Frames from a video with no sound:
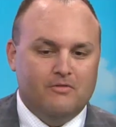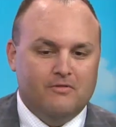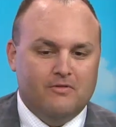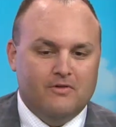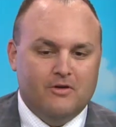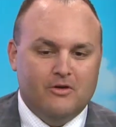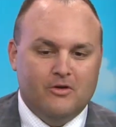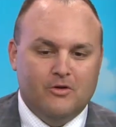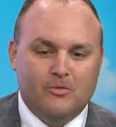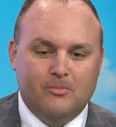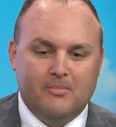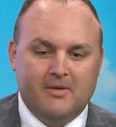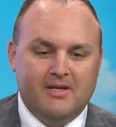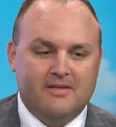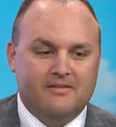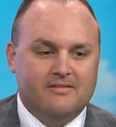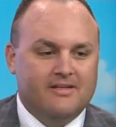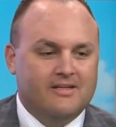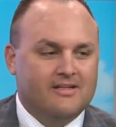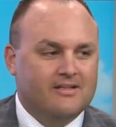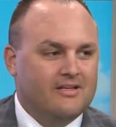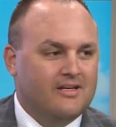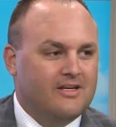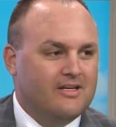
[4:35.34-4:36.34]
a referral.
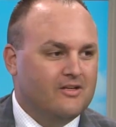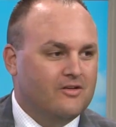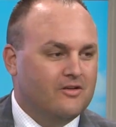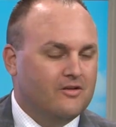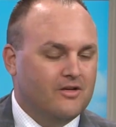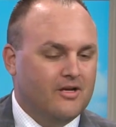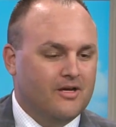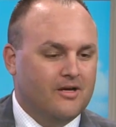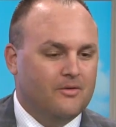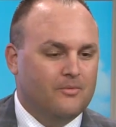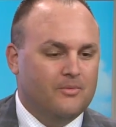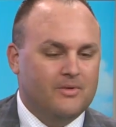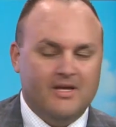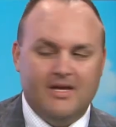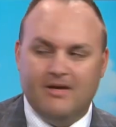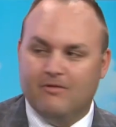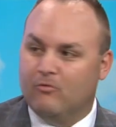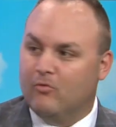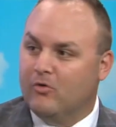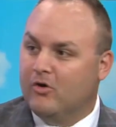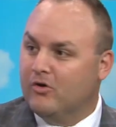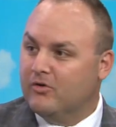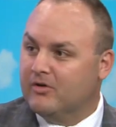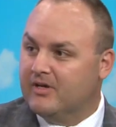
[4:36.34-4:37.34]
Basically, we
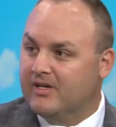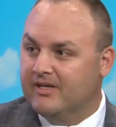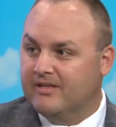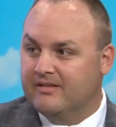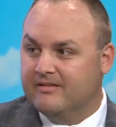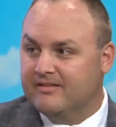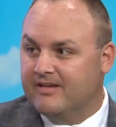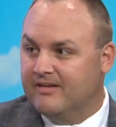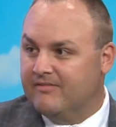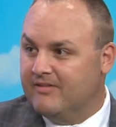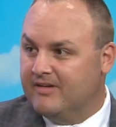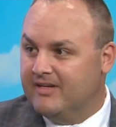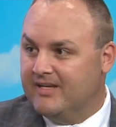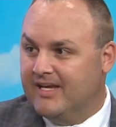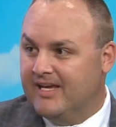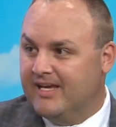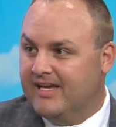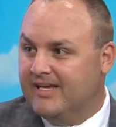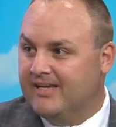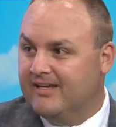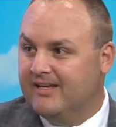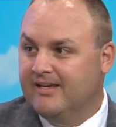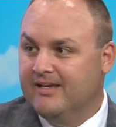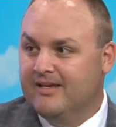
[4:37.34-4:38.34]
have walk-ins every
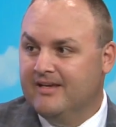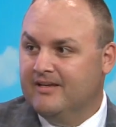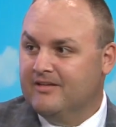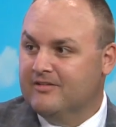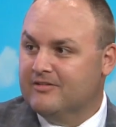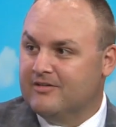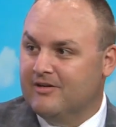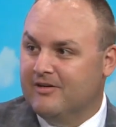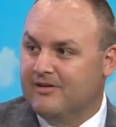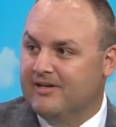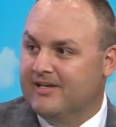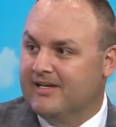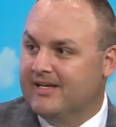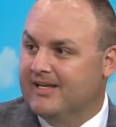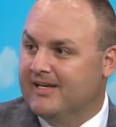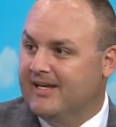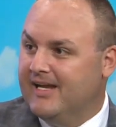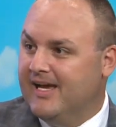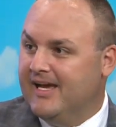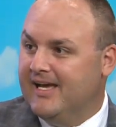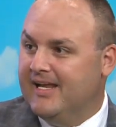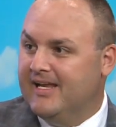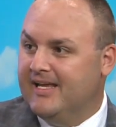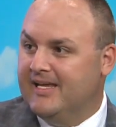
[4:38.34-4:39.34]
day starting at
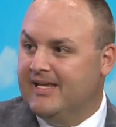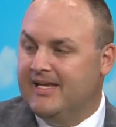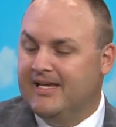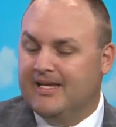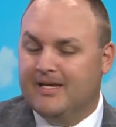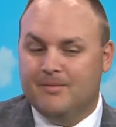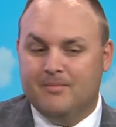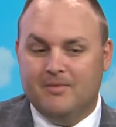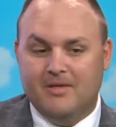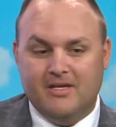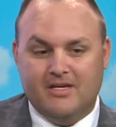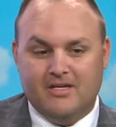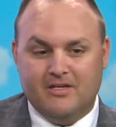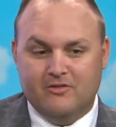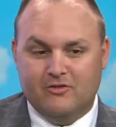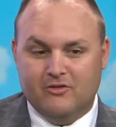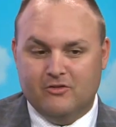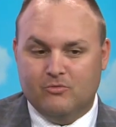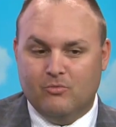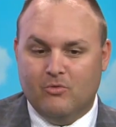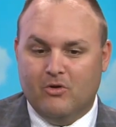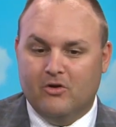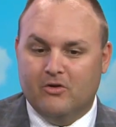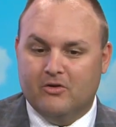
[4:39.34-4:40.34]
9 a.m. They can
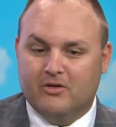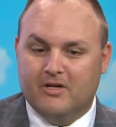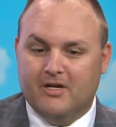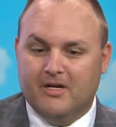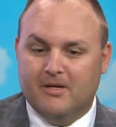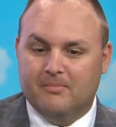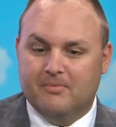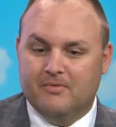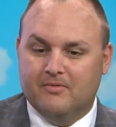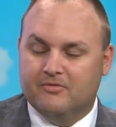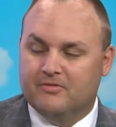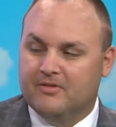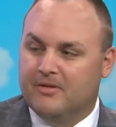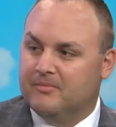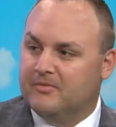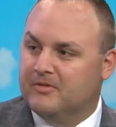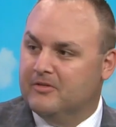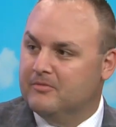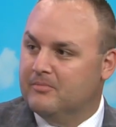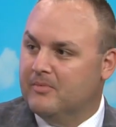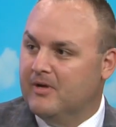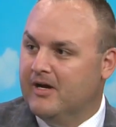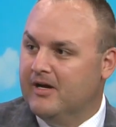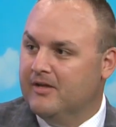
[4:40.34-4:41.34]
just walk up if
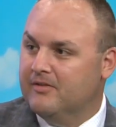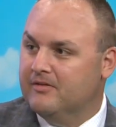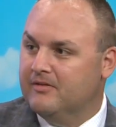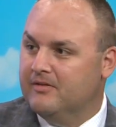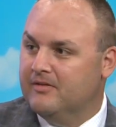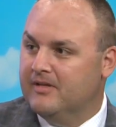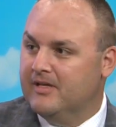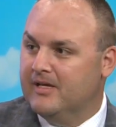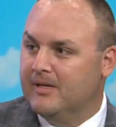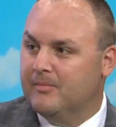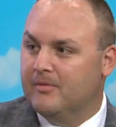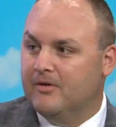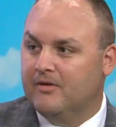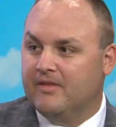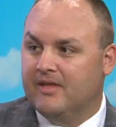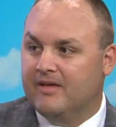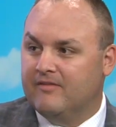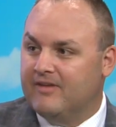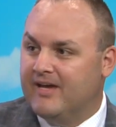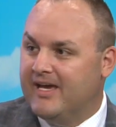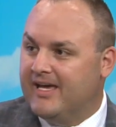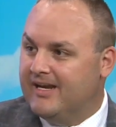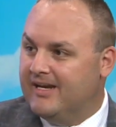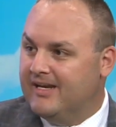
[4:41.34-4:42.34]
something's bothering them or
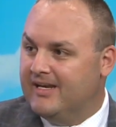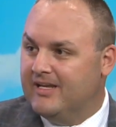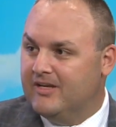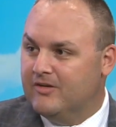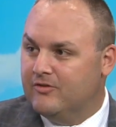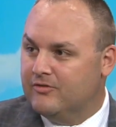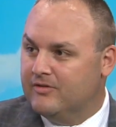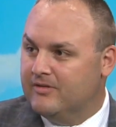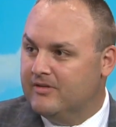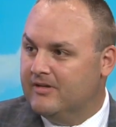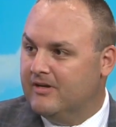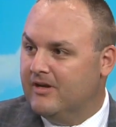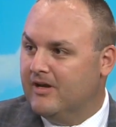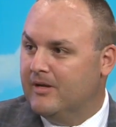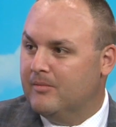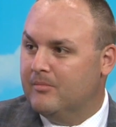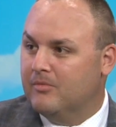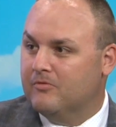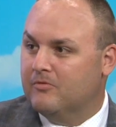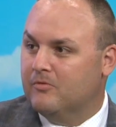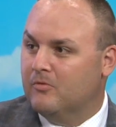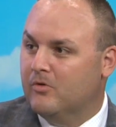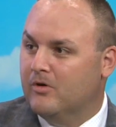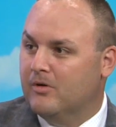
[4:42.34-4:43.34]
they've had an injury the
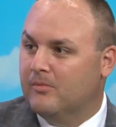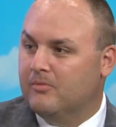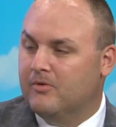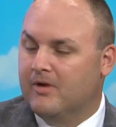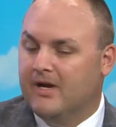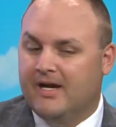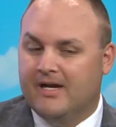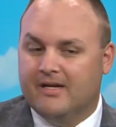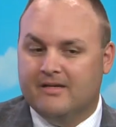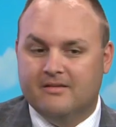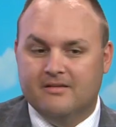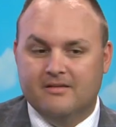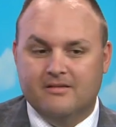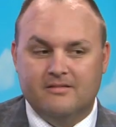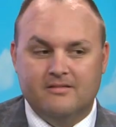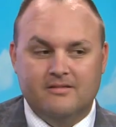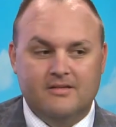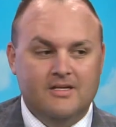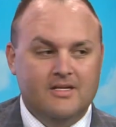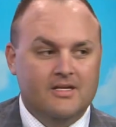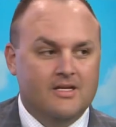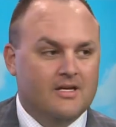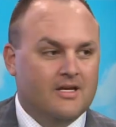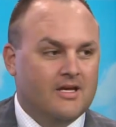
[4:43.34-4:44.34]
night before at
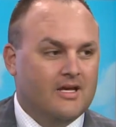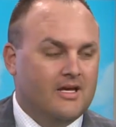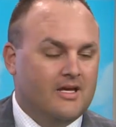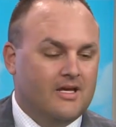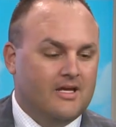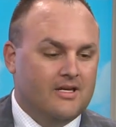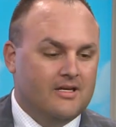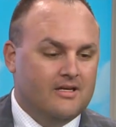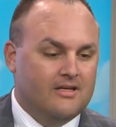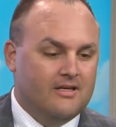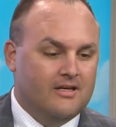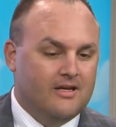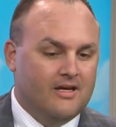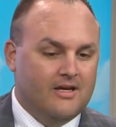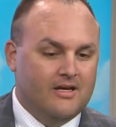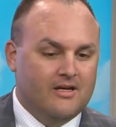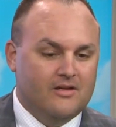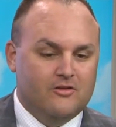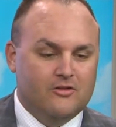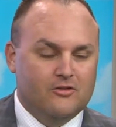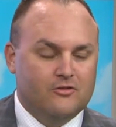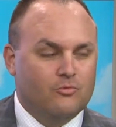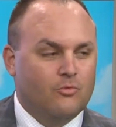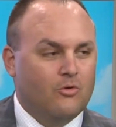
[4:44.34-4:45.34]
practice, and
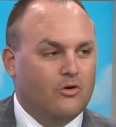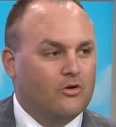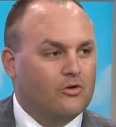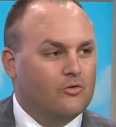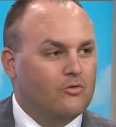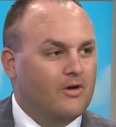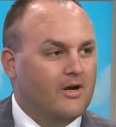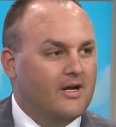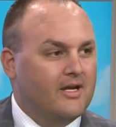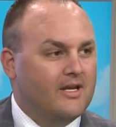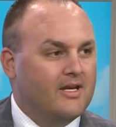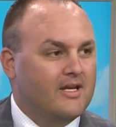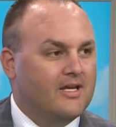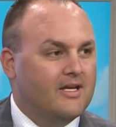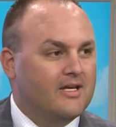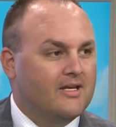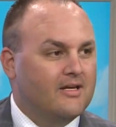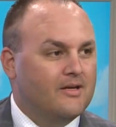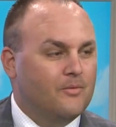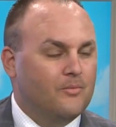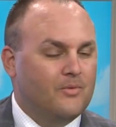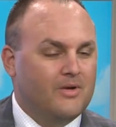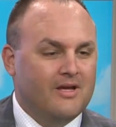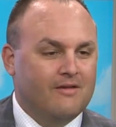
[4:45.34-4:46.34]
just walk right
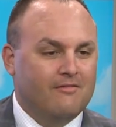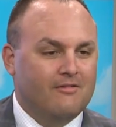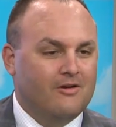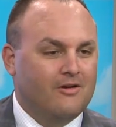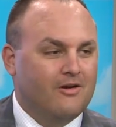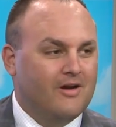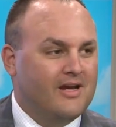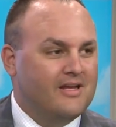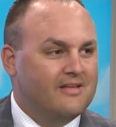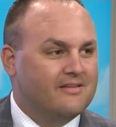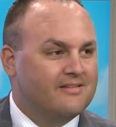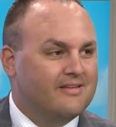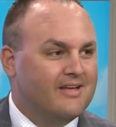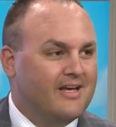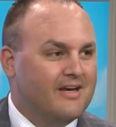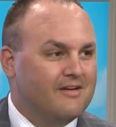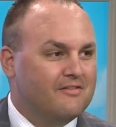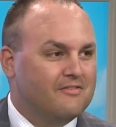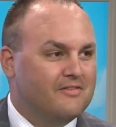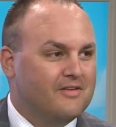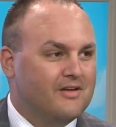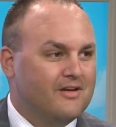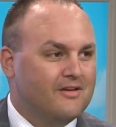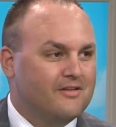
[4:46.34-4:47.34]
in, and we have a great
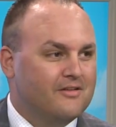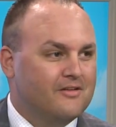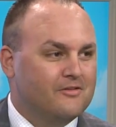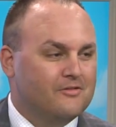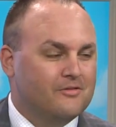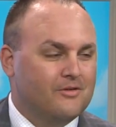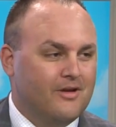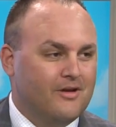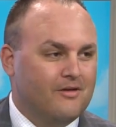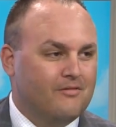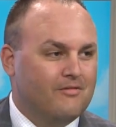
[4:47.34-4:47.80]
staff there that's